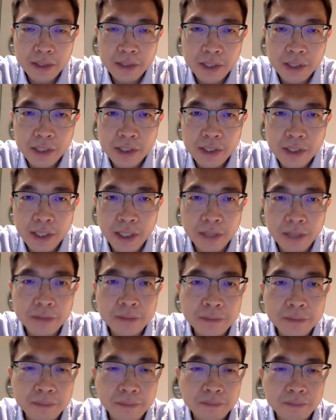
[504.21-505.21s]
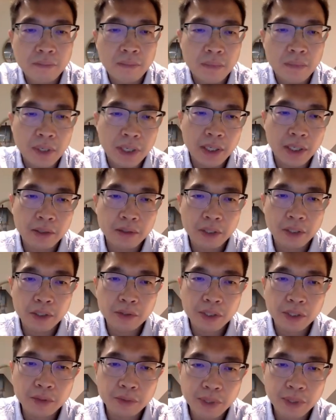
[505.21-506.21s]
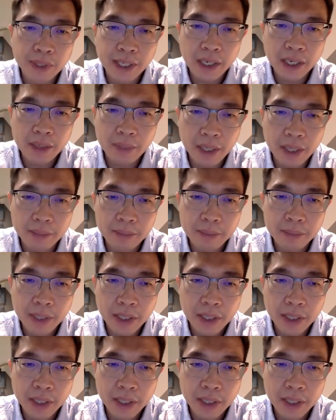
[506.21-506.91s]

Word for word: just now and using radar map.